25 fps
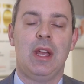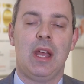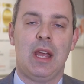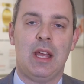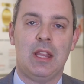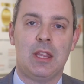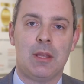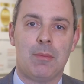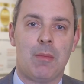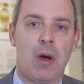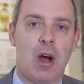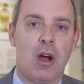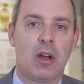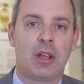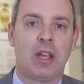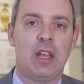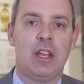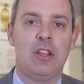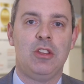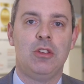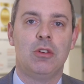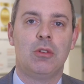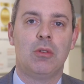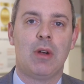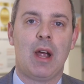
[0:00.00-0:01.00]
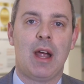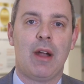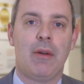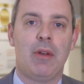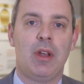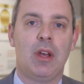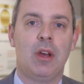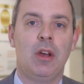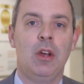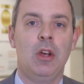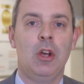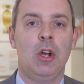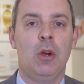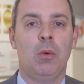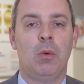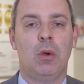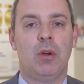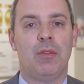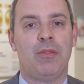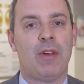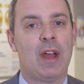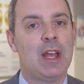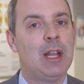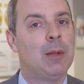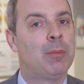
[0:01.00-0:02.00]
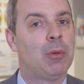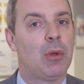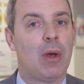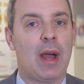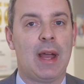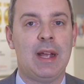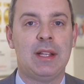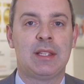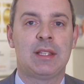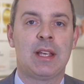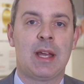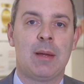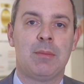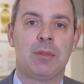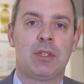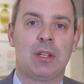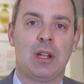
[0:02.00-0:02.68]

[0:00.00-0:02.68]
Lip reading: in the market in your area, we're available 8 a.m.